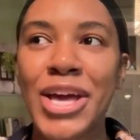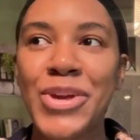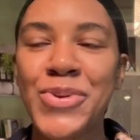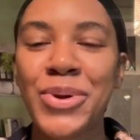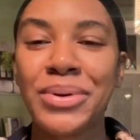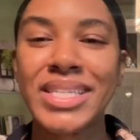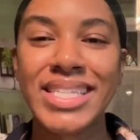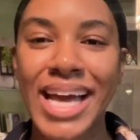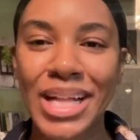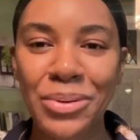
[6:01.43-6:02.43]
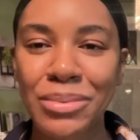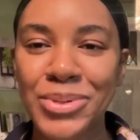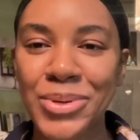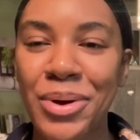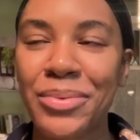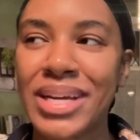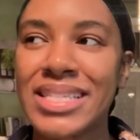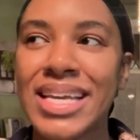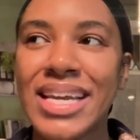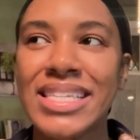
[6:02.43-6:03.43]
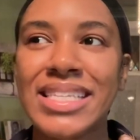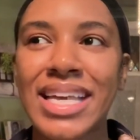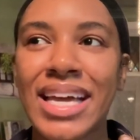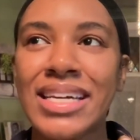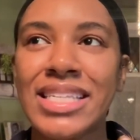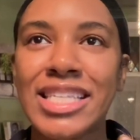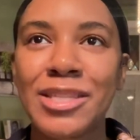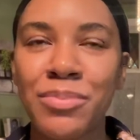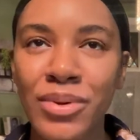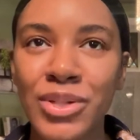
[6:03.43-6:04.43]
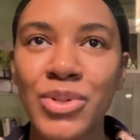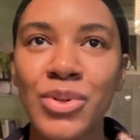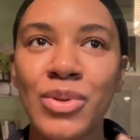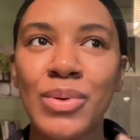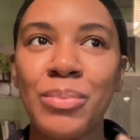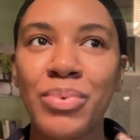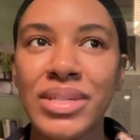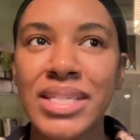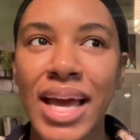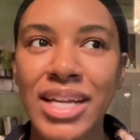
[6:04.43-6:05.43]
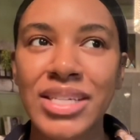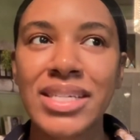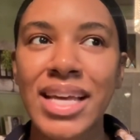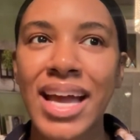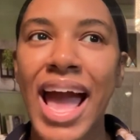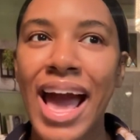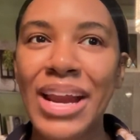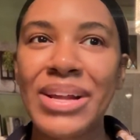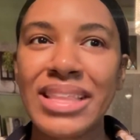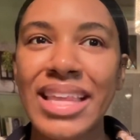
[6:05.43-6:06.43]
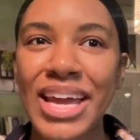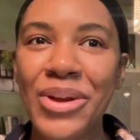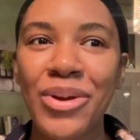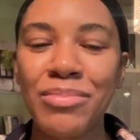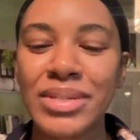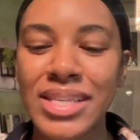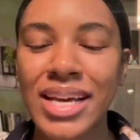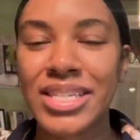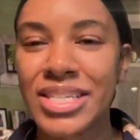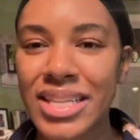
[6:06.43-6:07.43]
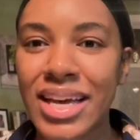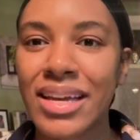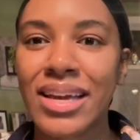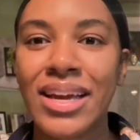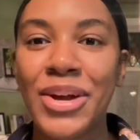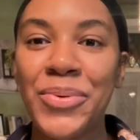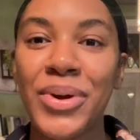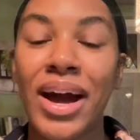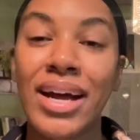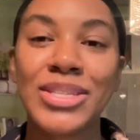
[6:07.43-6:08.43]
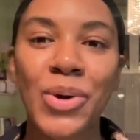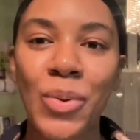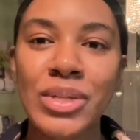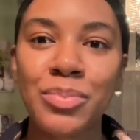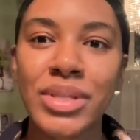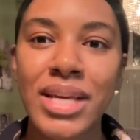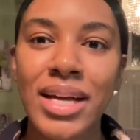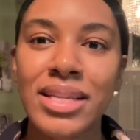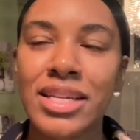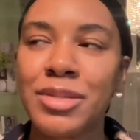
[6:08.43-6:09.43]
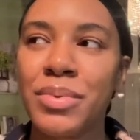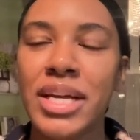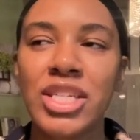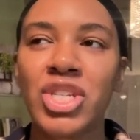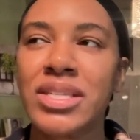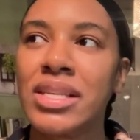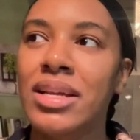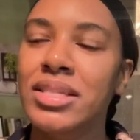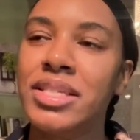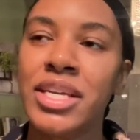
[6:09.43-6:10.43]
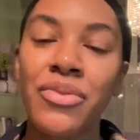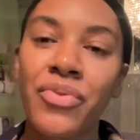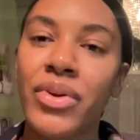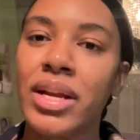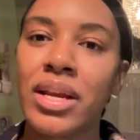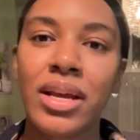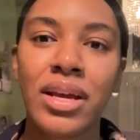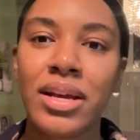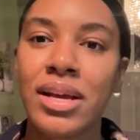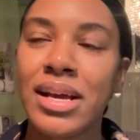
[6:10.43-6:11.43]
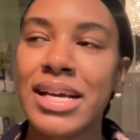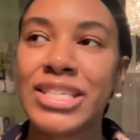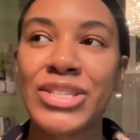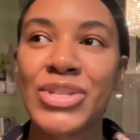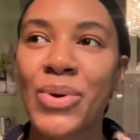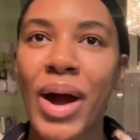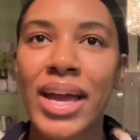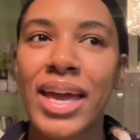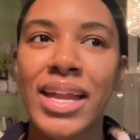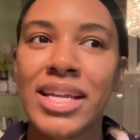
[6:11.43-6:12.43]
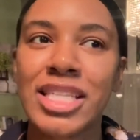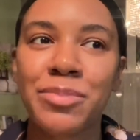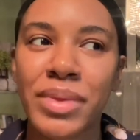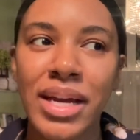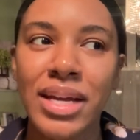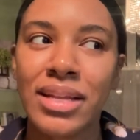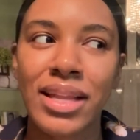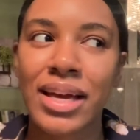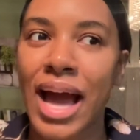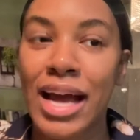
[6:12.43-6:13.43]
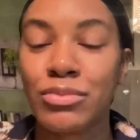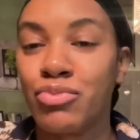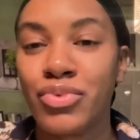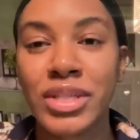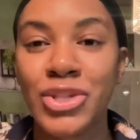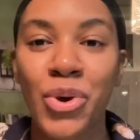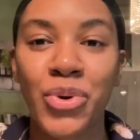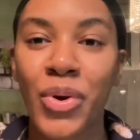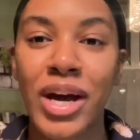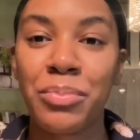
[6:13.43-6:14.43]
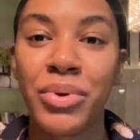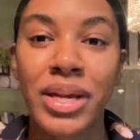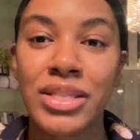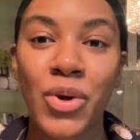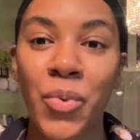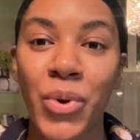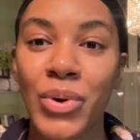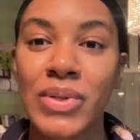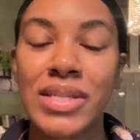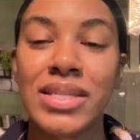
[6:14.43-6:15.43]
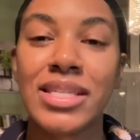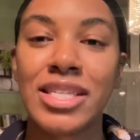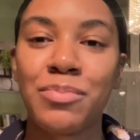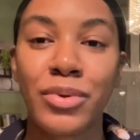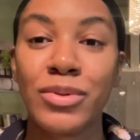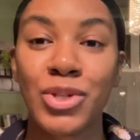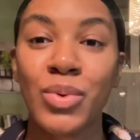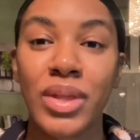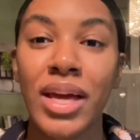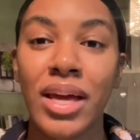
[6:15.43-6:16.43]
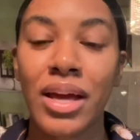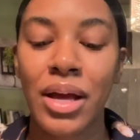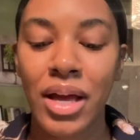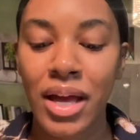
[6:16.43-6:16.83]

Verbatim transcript: You know exactly what I'm about when I say it's like a spiritual protection. It's like an added layer of protection. Like God is always protecting us, but it's just different. It's so, I can't explain it. Like I really don't know how to put it into words. It's a spiritual thing.